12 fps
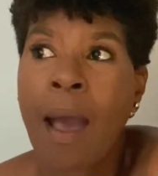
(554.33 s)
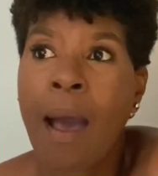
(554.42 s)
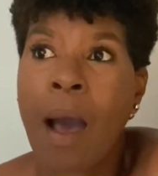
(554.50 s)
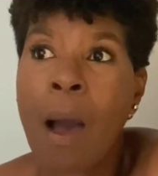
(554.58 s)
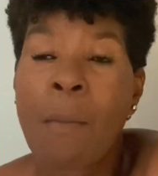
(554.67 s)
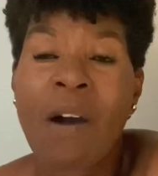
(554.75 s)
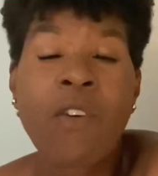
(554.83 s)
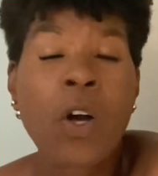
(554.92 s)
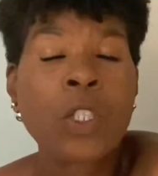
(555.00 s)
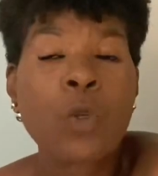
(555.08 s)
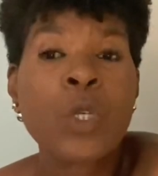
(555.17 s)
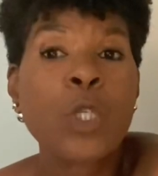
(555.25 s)
Um, I've
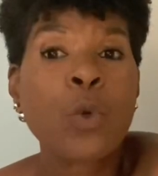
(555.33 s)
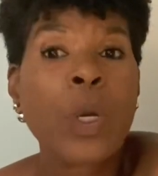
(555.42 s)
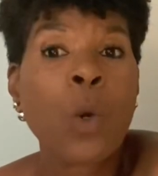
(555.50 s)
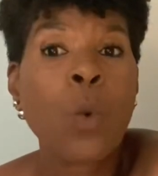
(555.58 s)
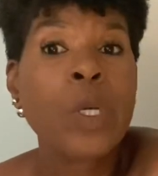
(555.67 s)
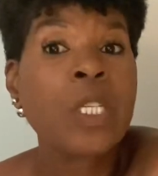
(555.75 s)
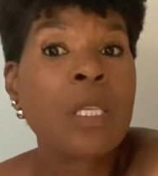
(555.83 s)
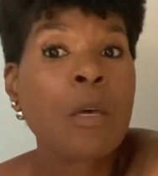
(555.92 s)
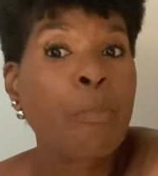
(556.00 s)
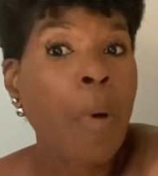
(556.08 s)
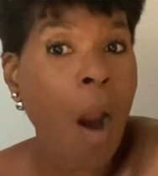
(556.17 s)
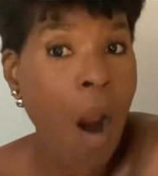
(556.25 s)
also enjoyed going to the
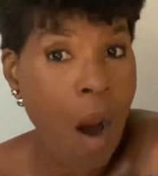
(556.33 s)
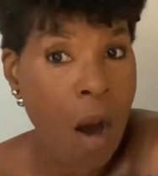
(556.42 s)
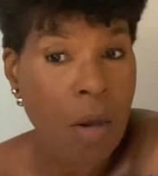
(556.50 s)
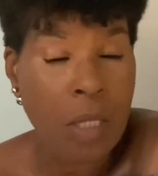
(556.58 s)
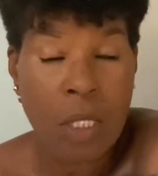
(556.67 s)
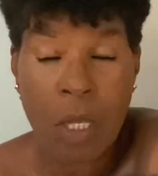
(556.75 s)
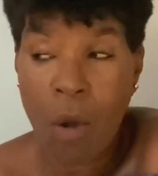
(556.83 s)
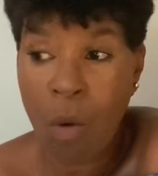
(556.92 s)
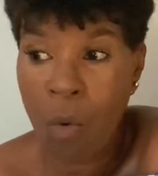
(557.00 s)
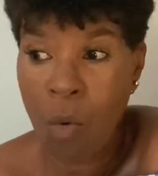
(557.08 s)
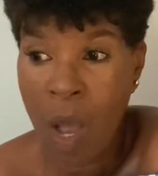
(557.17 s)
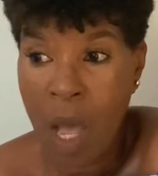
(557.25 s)
park.
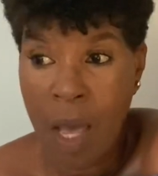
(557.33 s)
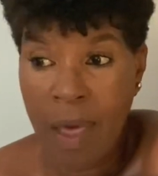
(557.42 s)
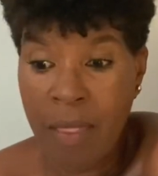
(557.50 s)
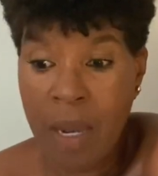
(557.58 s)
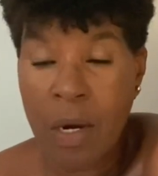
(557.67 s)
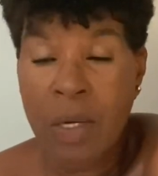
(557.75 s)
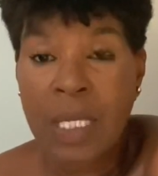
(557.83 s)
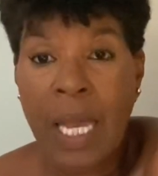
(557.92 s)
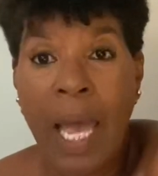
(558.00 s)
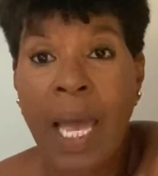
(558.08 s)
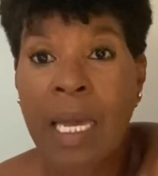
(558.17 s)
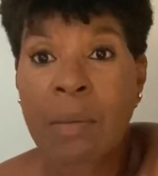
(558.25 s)
So there are
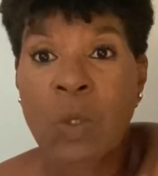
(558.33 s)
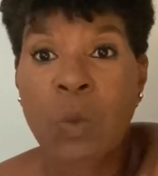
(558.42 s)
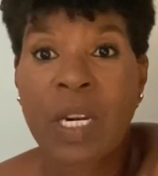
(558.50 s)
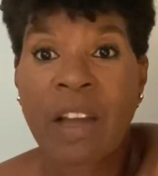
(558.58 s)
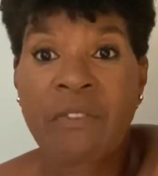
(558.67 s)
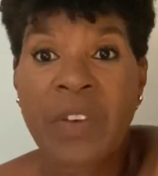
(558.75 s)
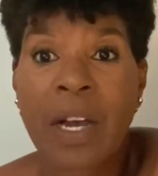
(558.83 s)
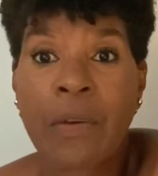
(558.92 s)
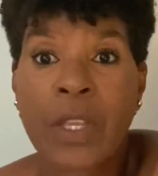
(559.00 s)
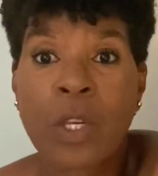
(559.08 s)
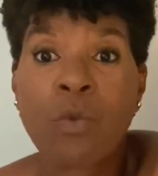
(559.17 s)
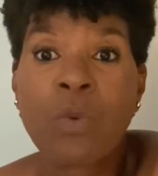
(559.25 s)
times when I
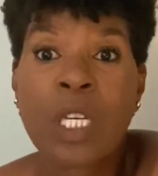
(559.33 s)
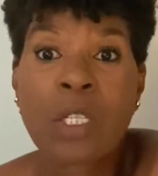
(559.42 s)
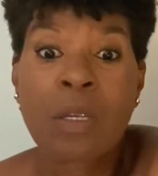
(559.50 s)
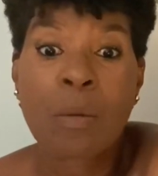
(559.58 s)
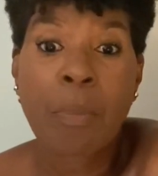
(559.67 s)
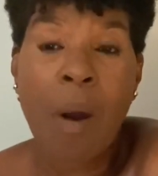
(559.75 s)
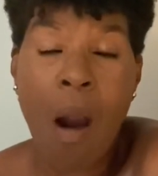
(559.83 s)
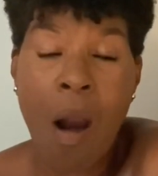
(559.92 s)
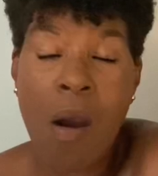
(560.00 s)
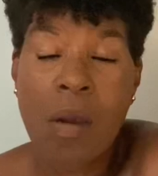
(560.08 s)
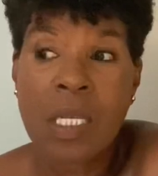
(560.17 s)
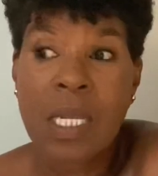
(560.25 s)
found that you can get to the
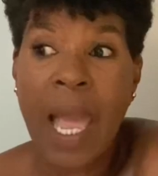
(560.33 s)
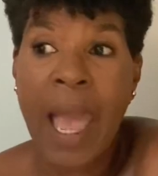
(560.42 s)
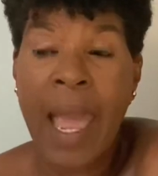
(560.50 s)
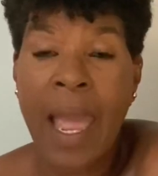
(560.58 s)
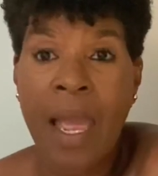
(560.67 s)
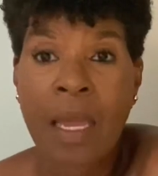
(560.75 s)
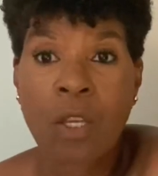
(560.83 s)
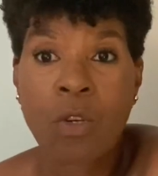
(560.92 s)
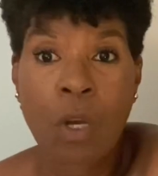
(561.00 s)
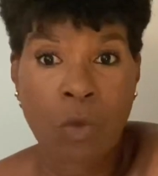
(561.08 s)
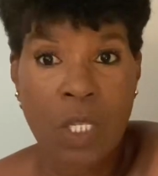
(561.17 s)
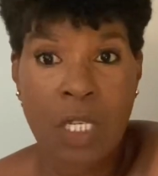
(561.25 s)
parks and, you
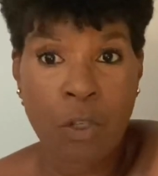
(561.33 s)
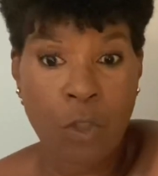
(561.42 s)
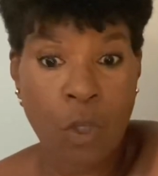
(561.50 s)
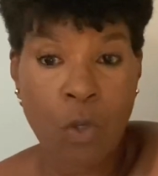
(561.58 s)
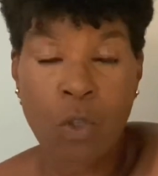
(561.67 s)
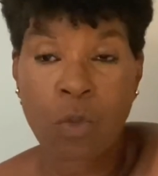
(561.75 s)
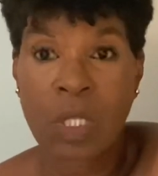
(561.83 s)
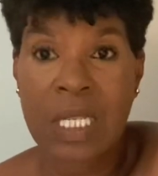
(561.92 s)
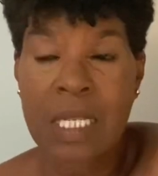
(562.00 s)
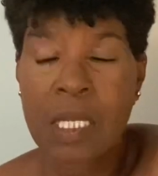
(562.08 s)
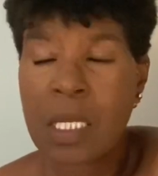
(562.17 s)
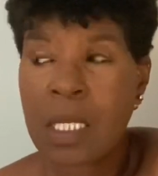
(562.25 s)
know, still social
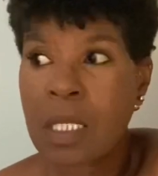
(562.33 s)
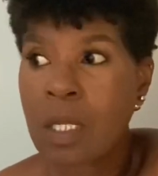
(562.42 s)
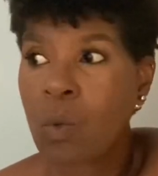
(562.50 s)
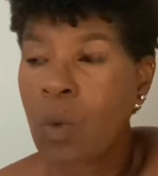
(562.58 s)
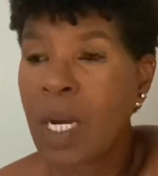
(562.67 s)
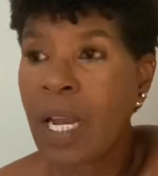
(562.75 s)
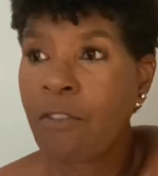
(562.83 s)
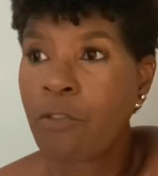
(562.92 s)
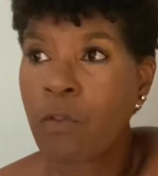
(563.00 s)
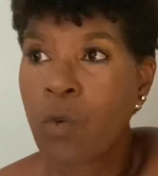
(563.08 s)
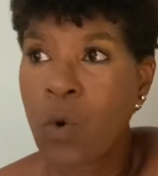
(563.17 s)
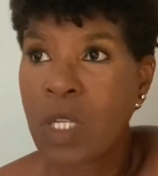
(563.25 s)
distance or
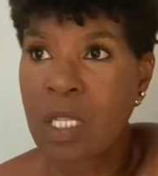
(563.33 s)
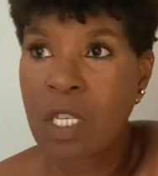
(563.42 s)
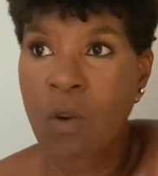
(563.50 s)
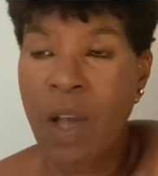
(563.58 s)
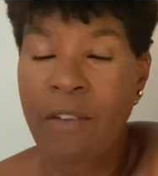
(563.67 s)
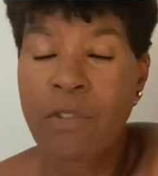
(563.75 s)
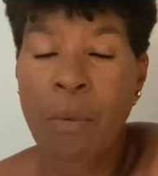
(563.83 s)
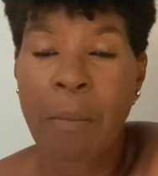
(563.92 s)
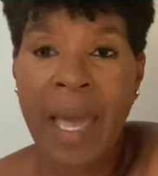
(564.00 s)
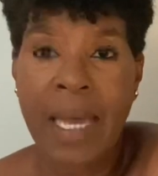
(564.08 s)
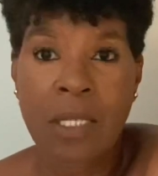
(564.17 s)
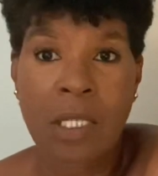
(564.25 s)
whatever. Of course, still have your
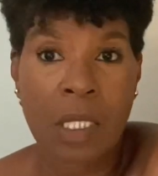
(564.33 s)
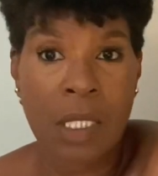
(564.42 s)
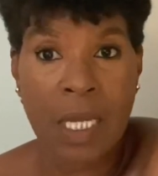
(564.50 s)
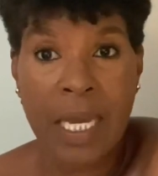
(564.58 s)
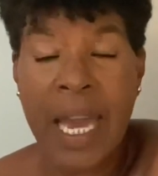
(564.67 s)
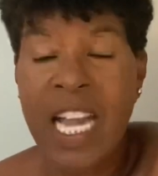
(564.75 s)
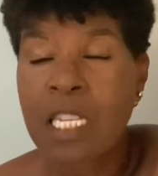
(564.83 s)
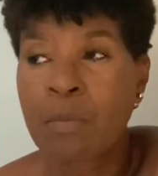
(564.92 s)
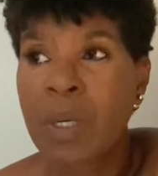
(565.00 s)
mask just in case.